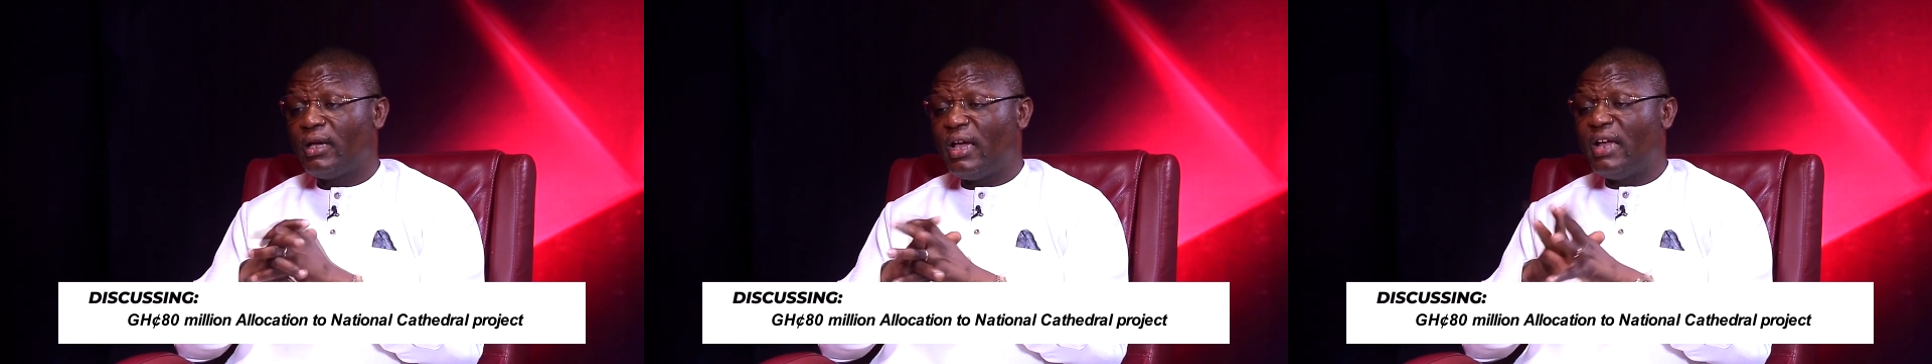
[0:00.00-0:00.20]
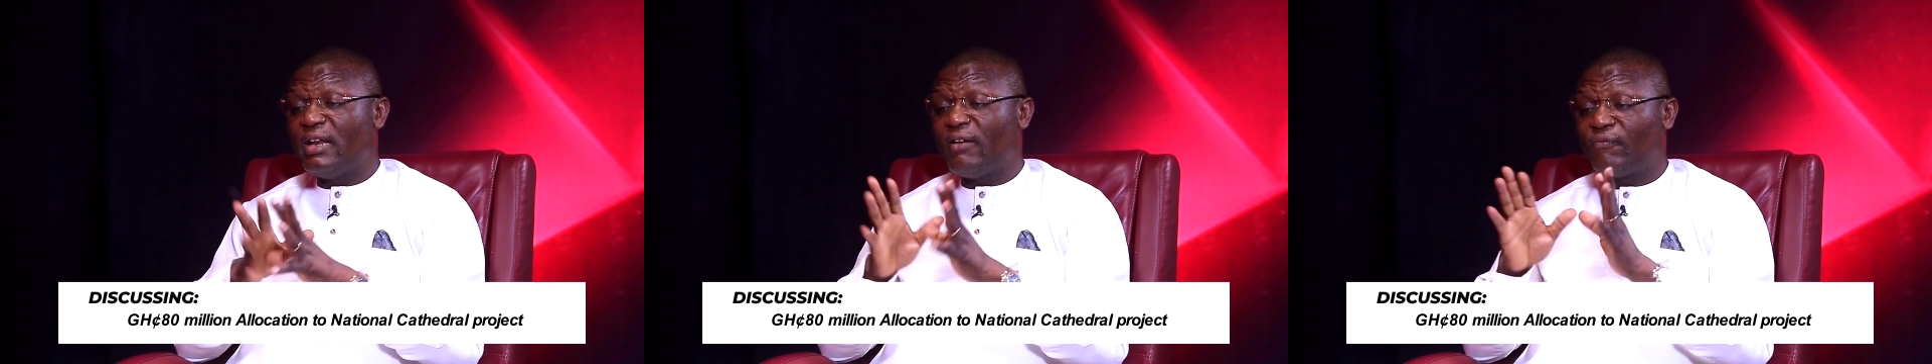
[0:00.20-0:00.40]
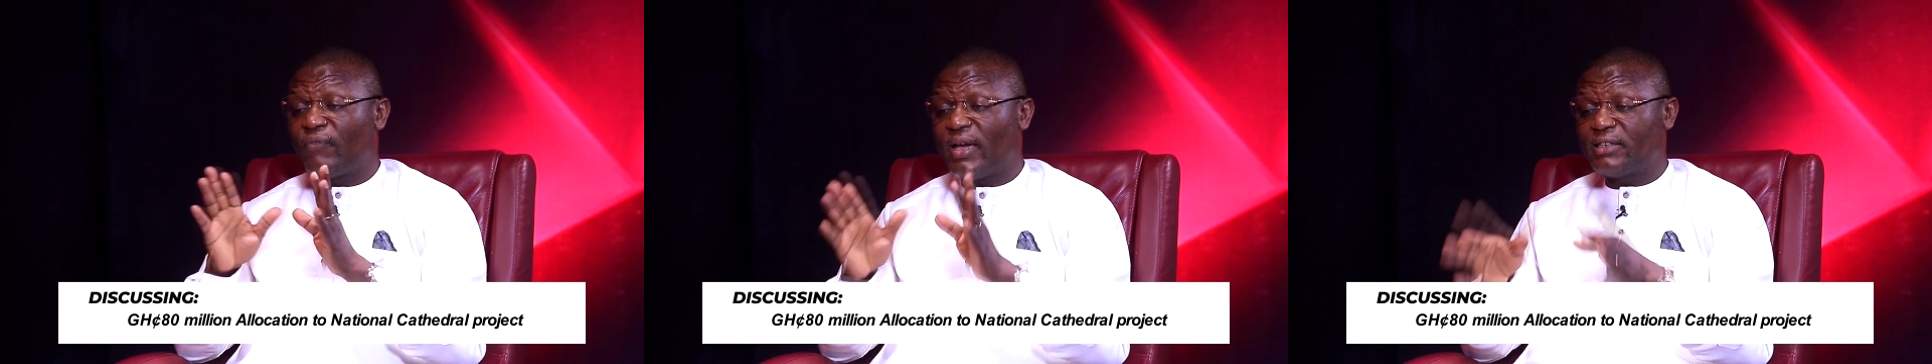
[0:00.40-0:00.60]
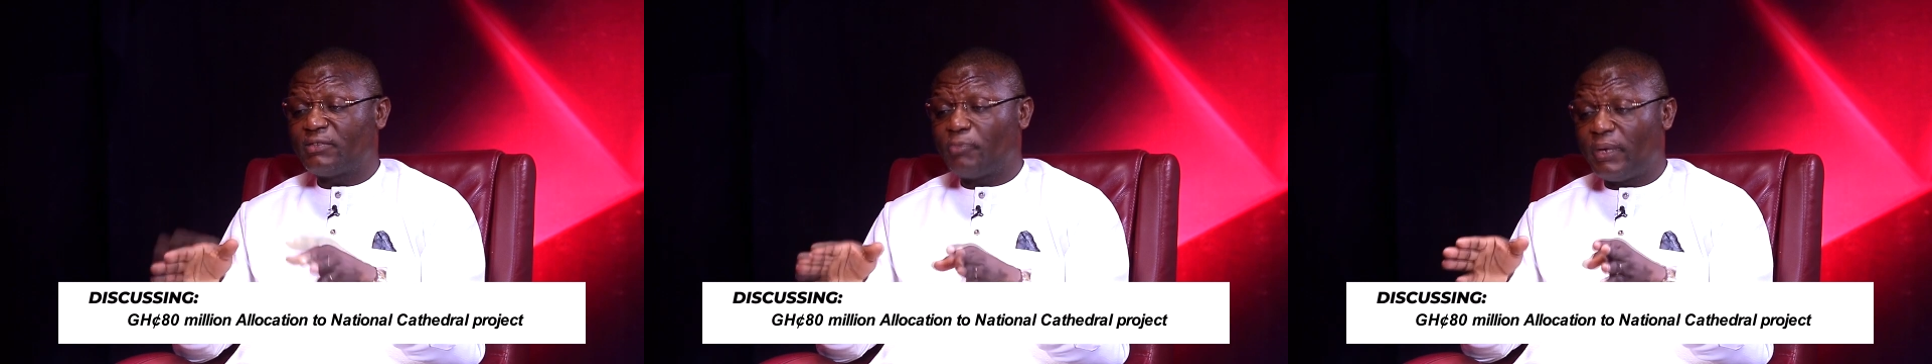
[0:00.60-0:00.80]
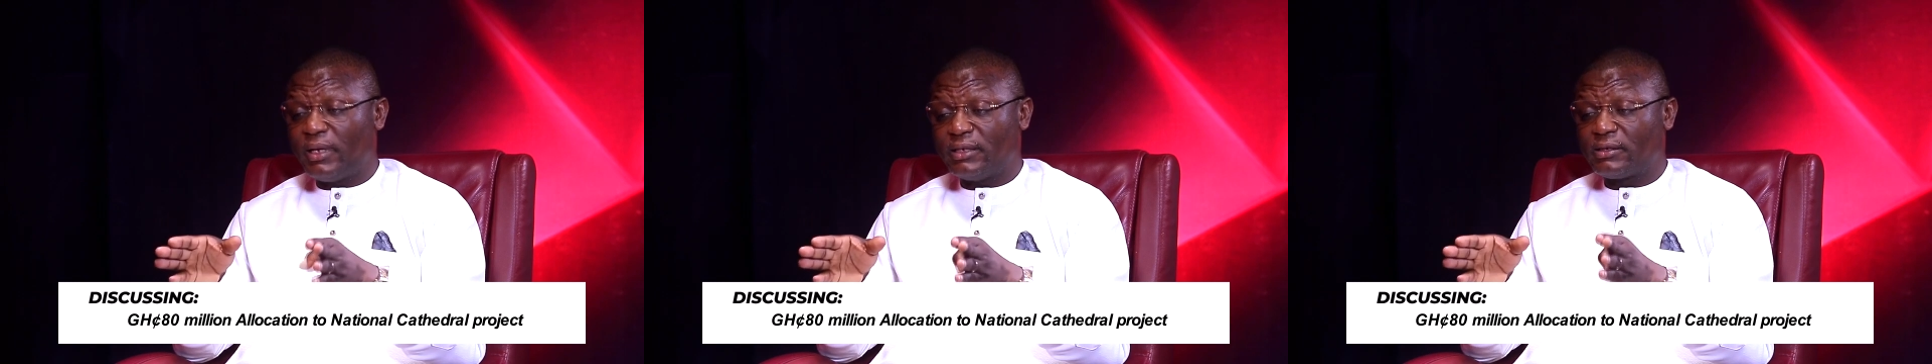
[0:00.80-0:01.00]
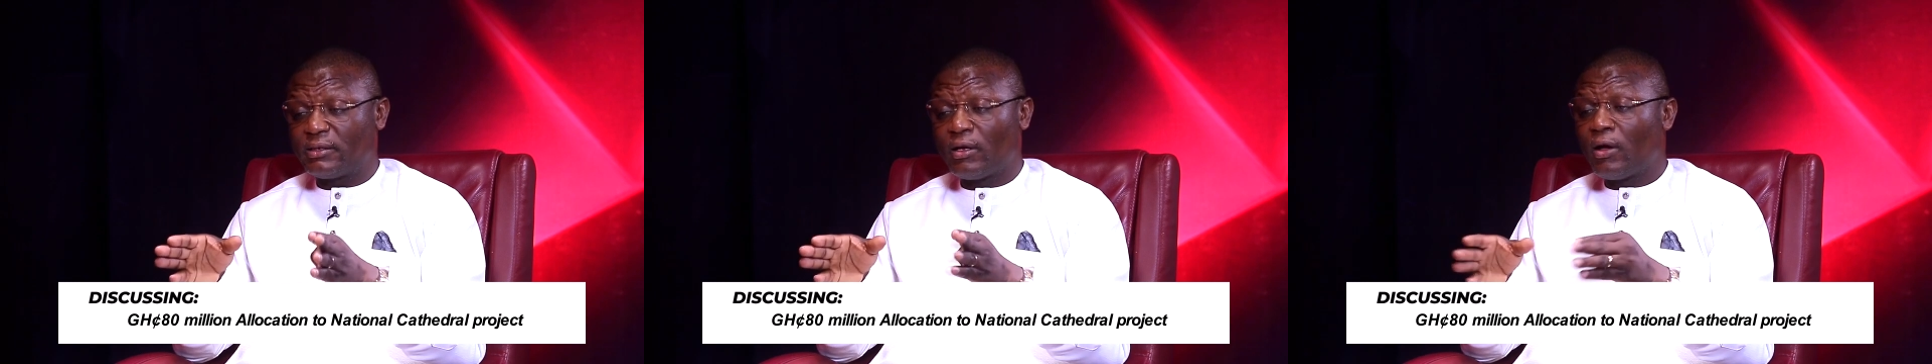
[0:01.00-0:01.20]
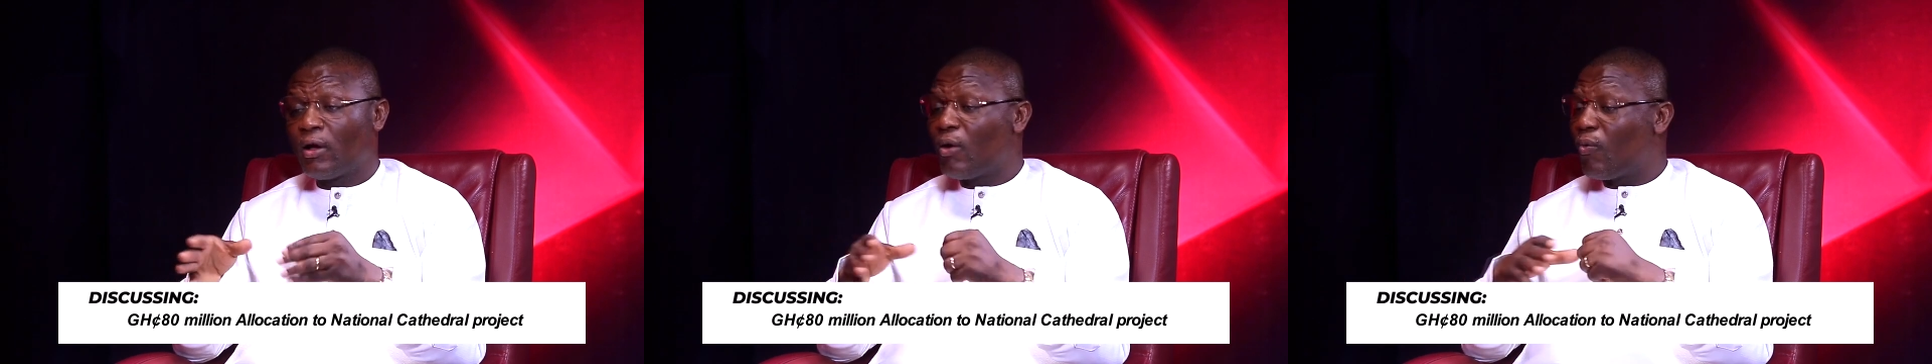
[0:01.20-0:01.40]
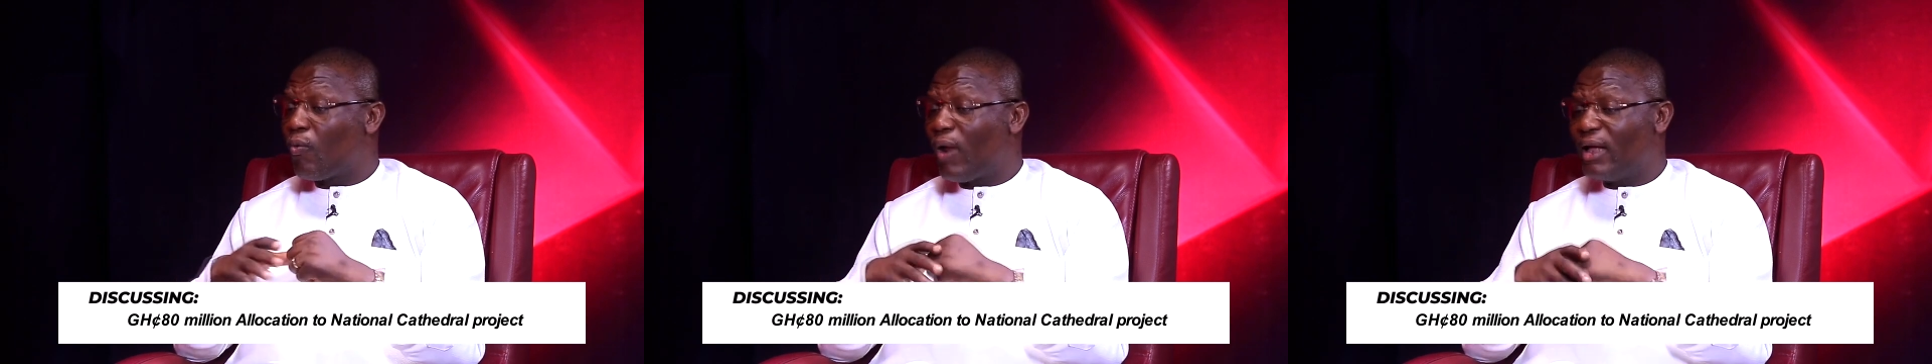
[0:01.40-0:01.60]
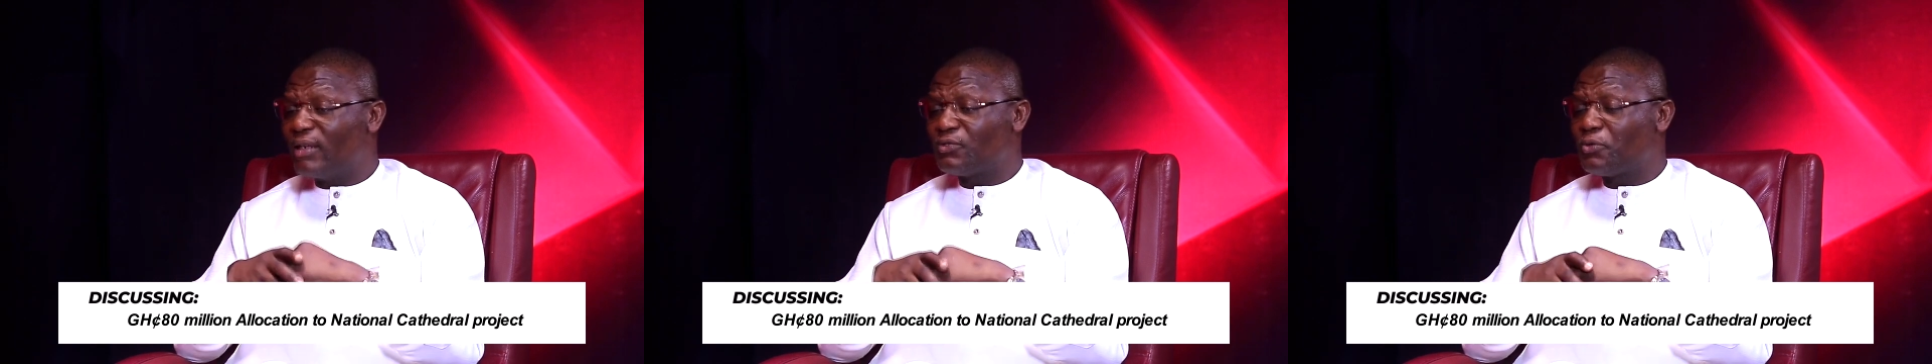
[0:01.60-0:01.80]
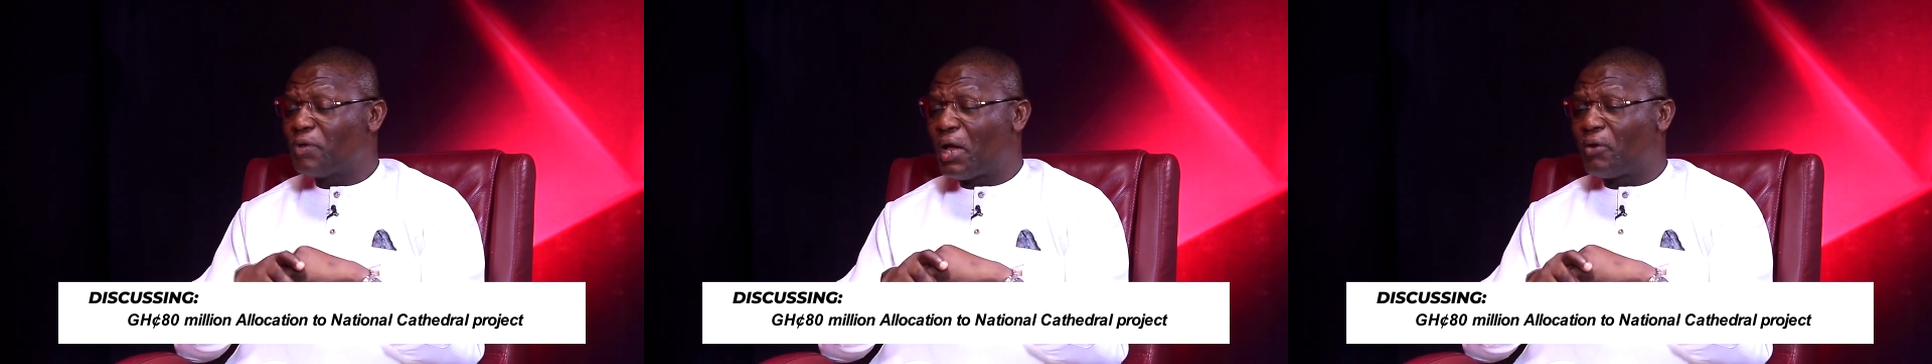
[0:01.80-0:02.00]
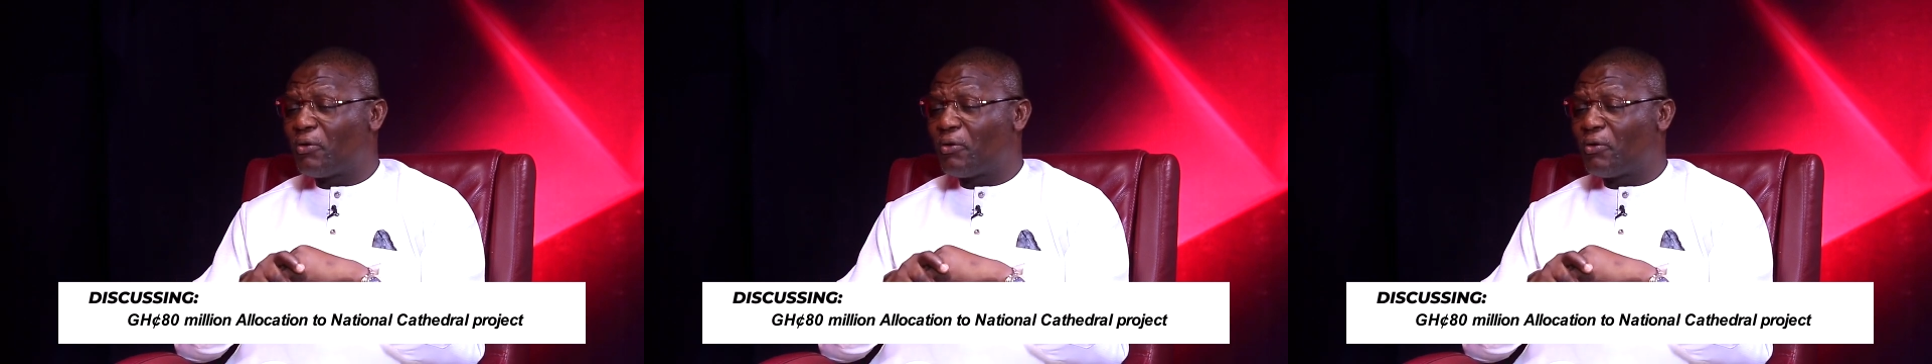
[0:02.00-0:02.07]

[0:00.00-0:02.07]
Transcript: In the first place, whilst we are